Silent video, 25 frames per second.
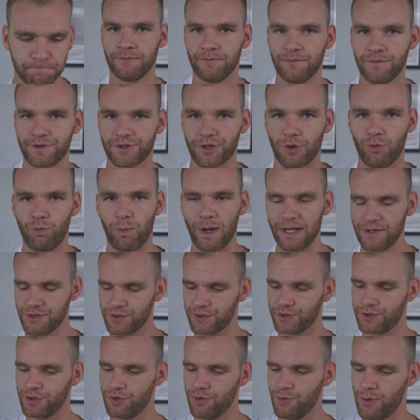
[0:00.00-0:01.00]
So
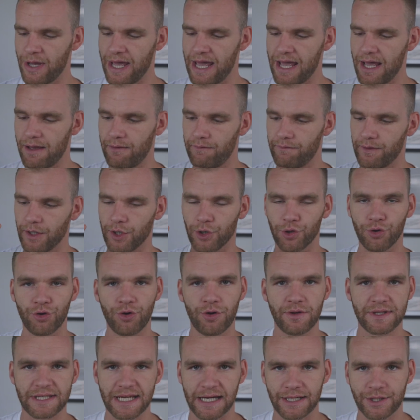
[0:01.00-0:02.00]
once you have
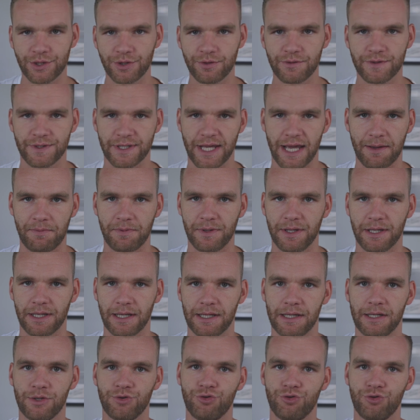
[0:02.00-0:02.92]
learned how to use Zapier,